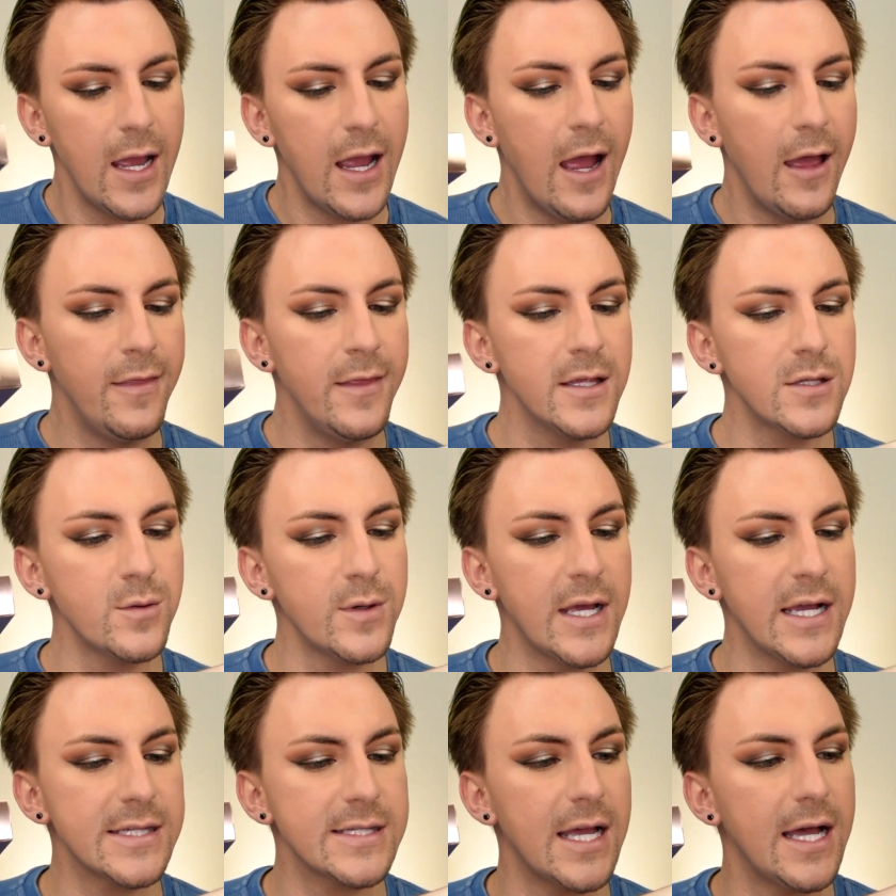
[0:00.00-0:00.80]
And this one
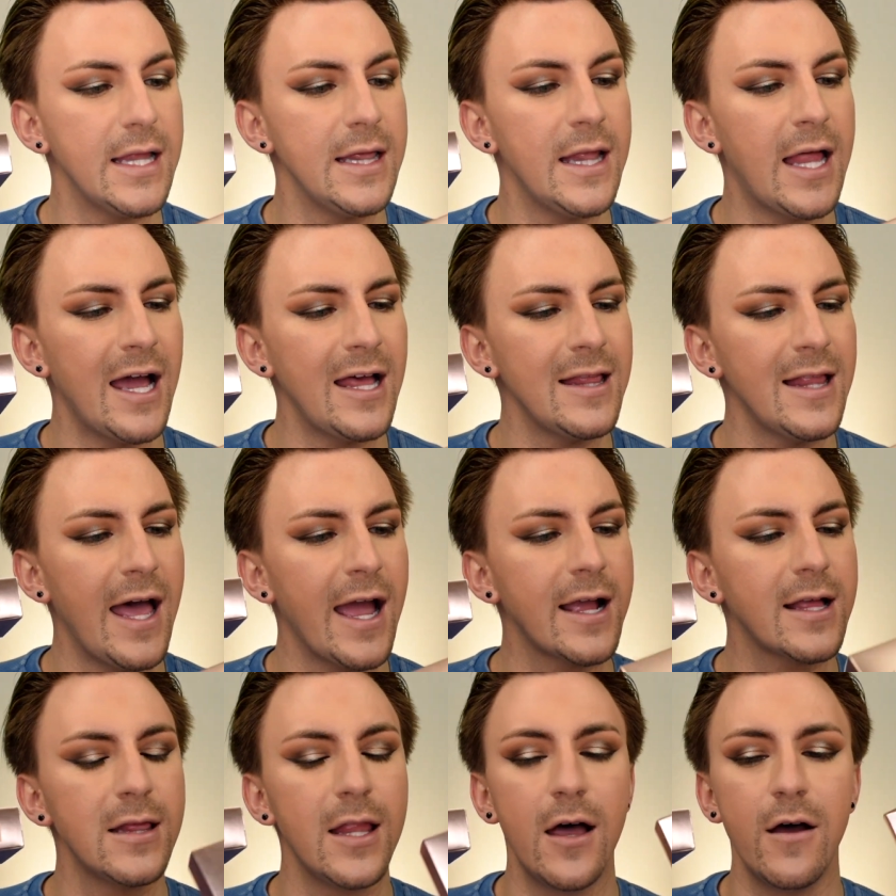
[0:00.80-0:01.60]
has
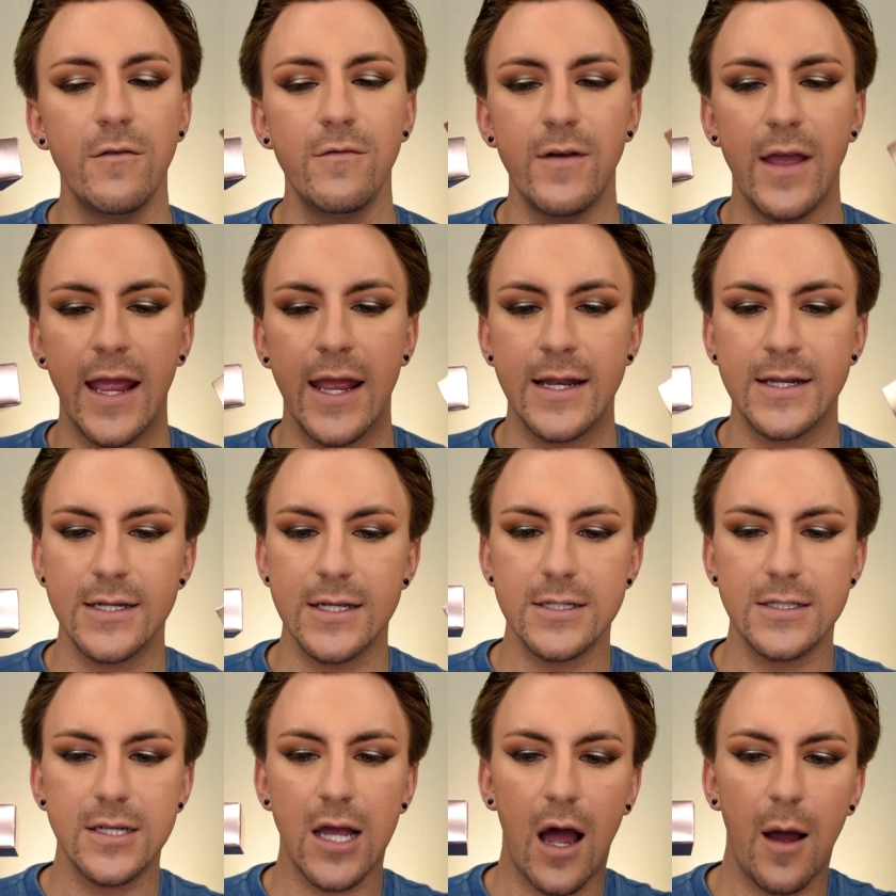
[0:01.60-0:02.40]
Lilac Love and
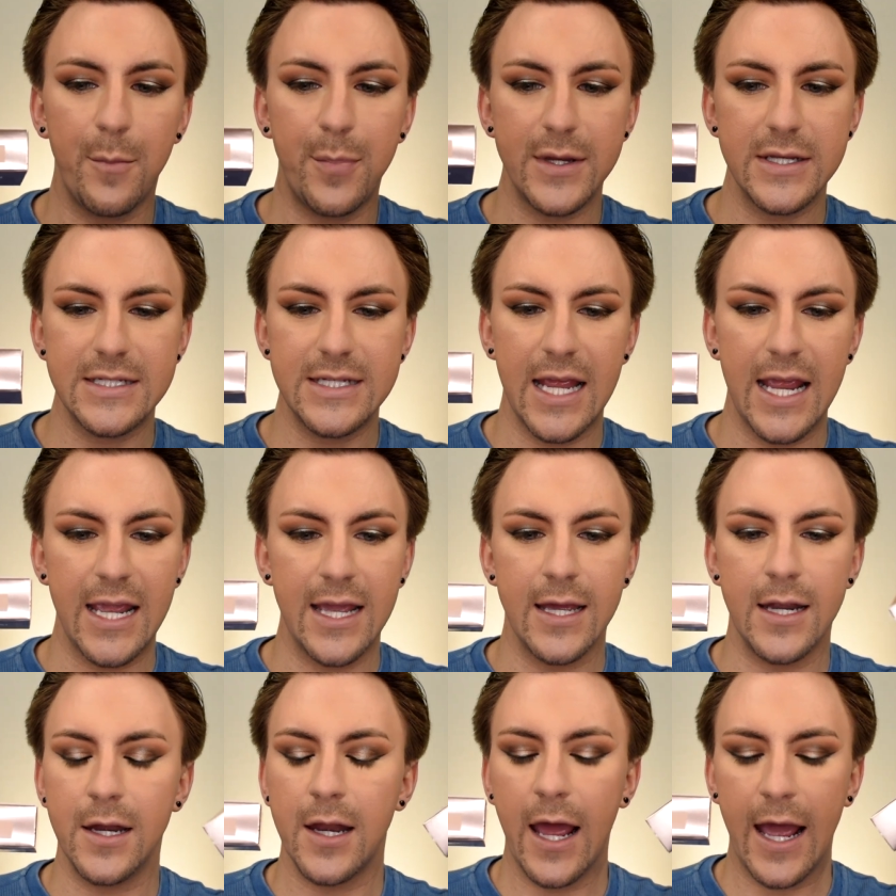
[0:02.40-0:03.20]
Top
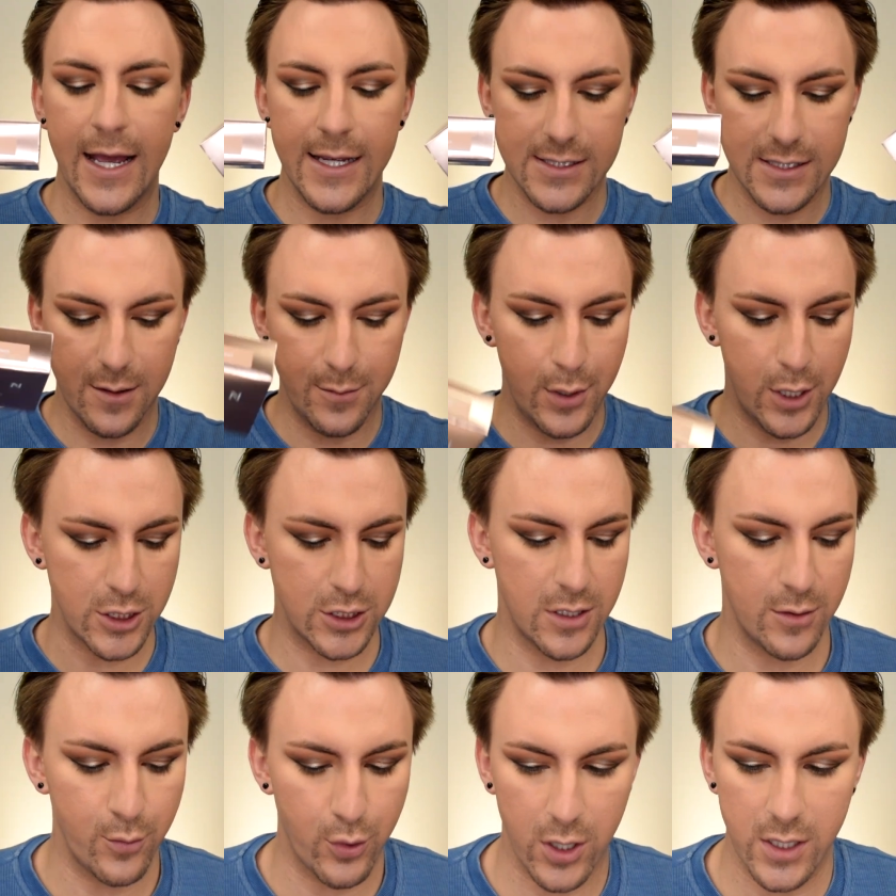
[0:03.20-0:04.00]
Tan as the
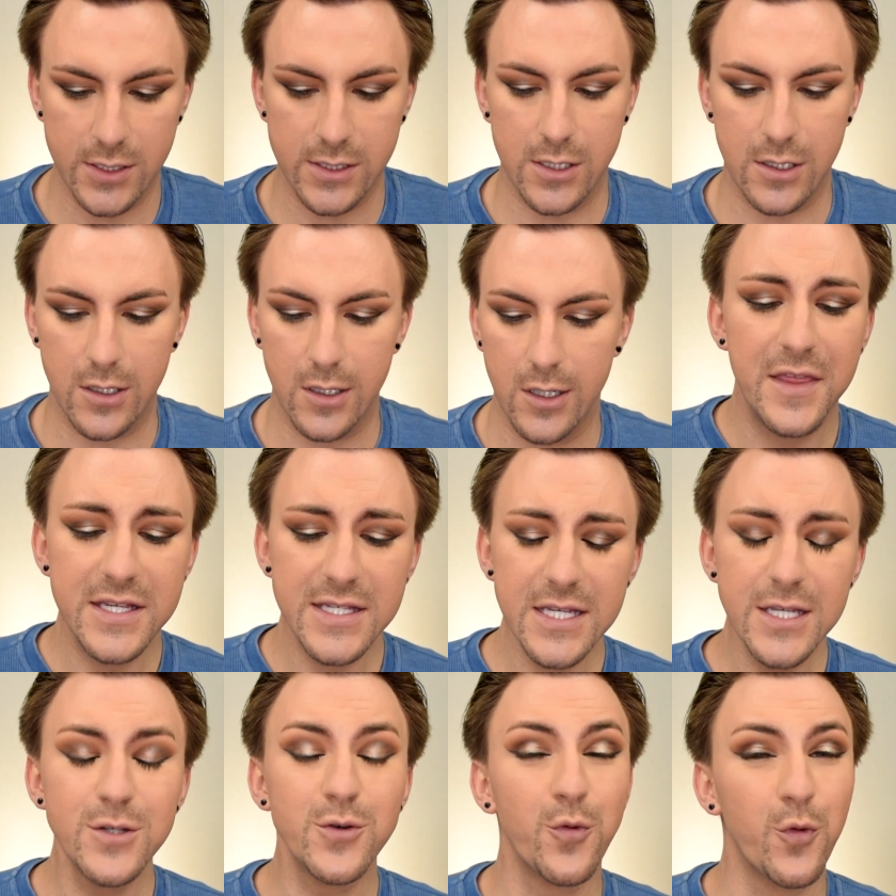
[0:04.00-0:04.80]
blush and bronzer.
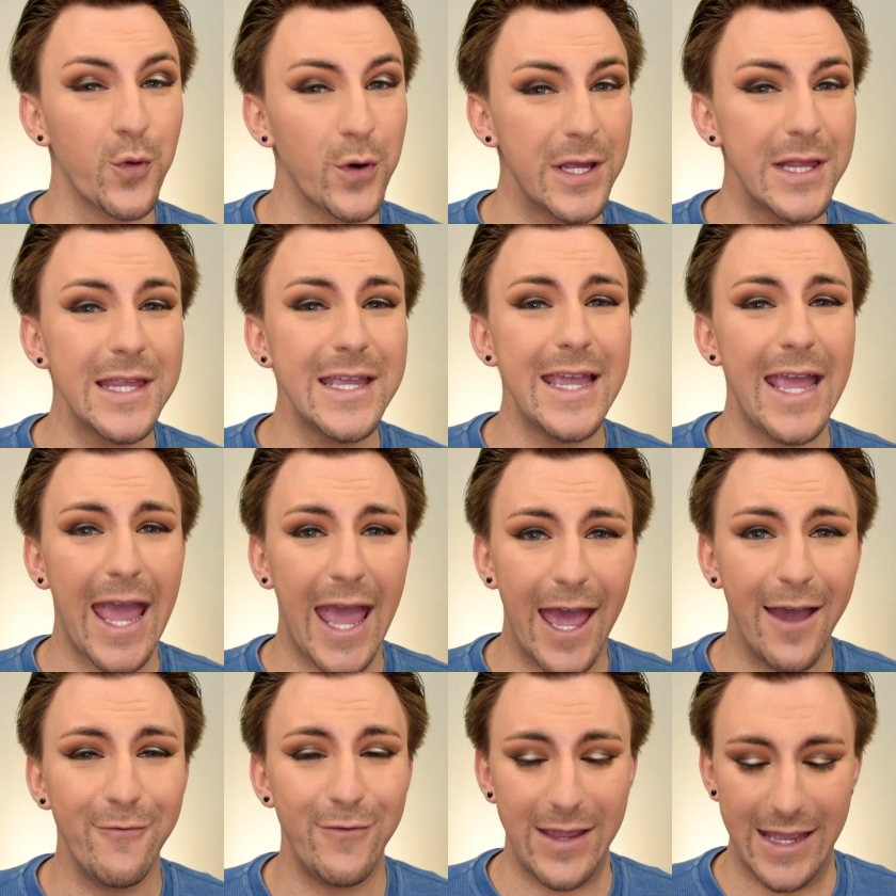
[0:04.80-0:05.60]
This is really
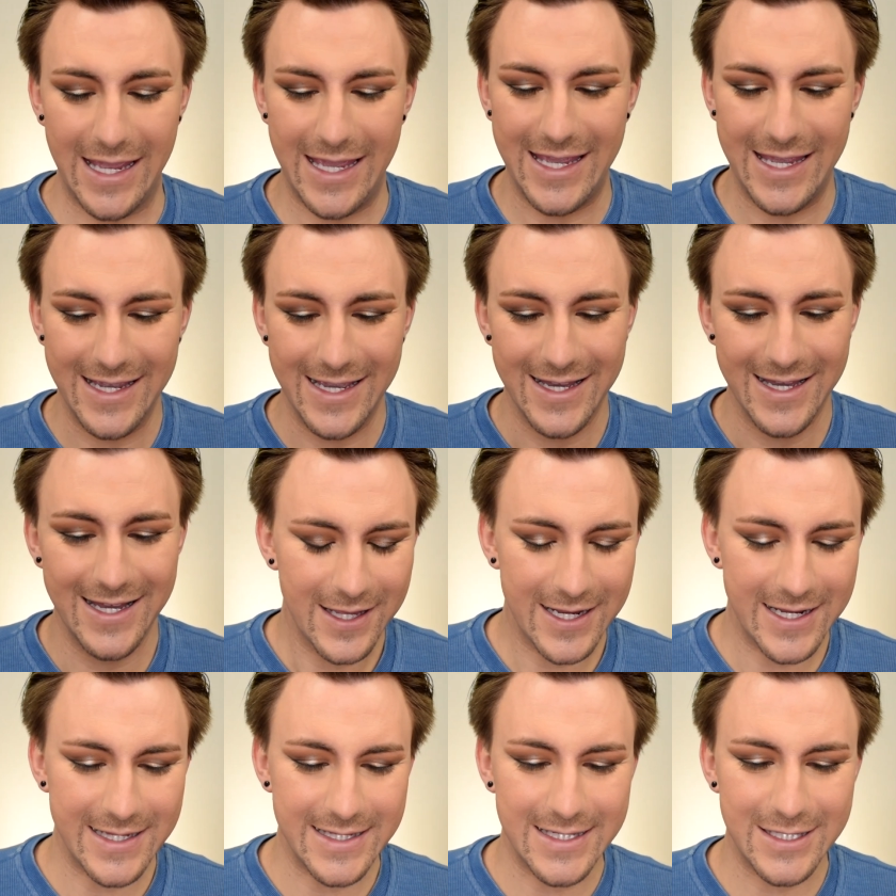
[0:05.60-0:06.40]
heavy.
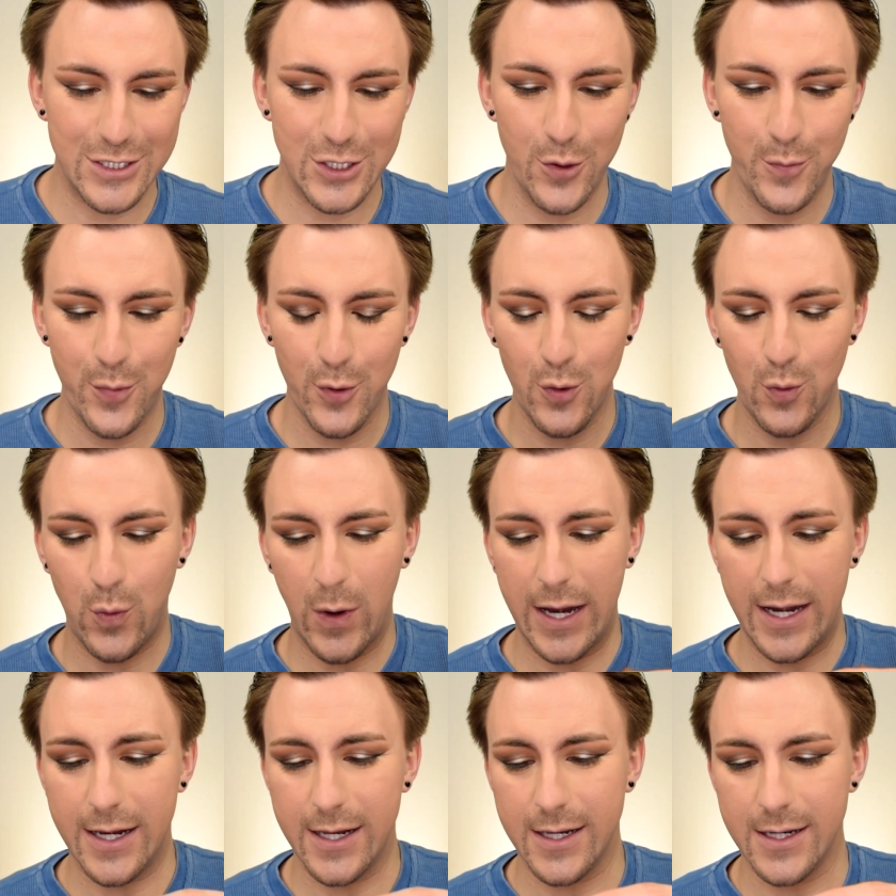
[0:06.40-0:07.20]
Like, it's super
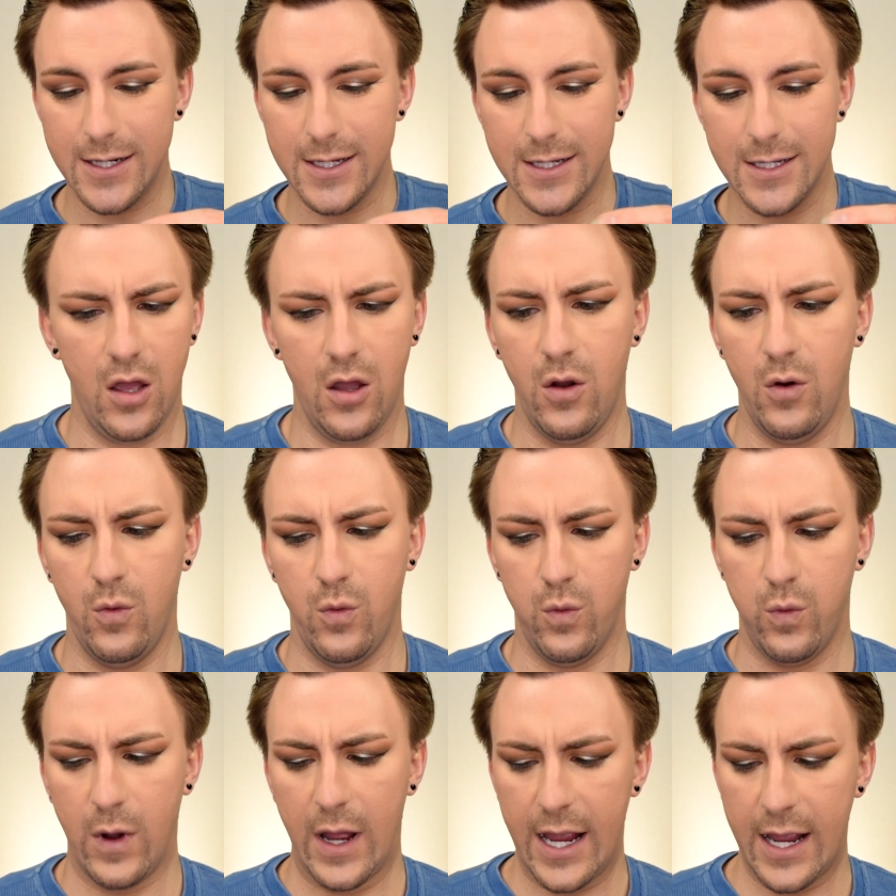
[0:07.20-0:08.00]
weighted. Oh,
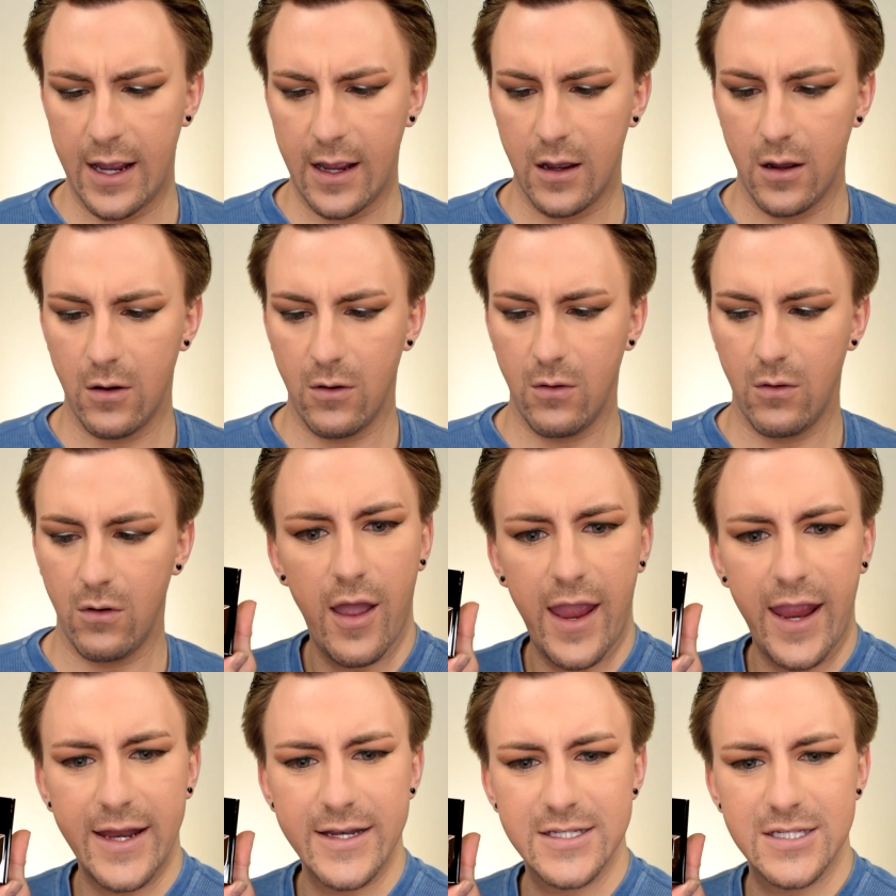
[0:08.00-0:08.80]
wow.
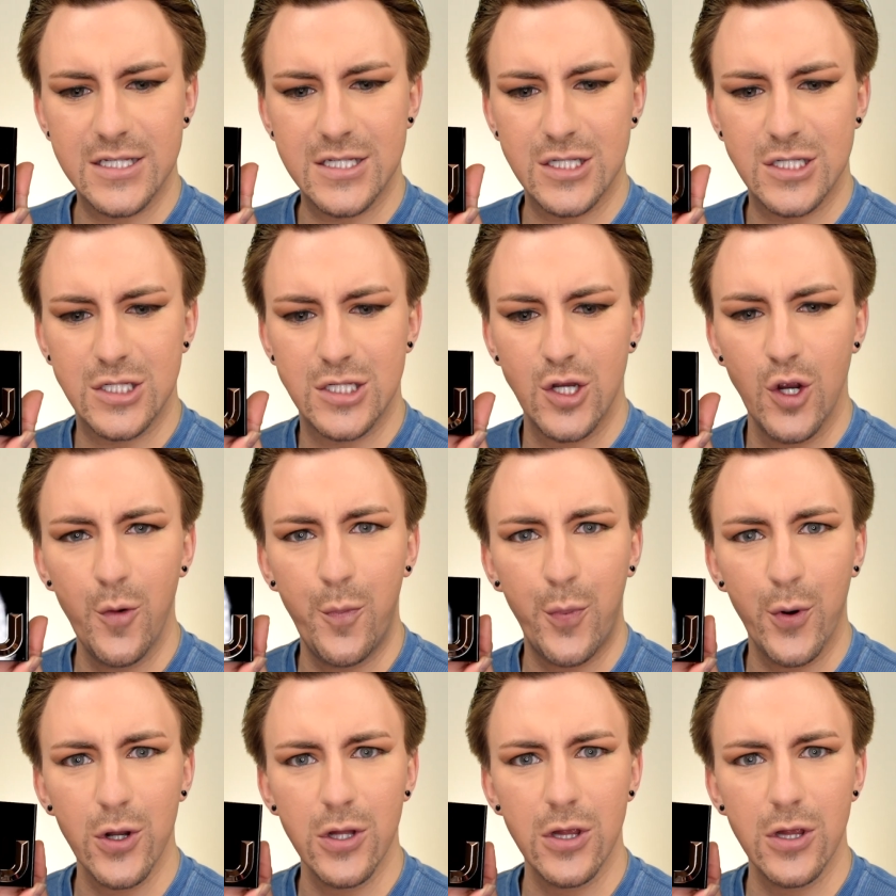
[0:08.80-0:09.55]
And super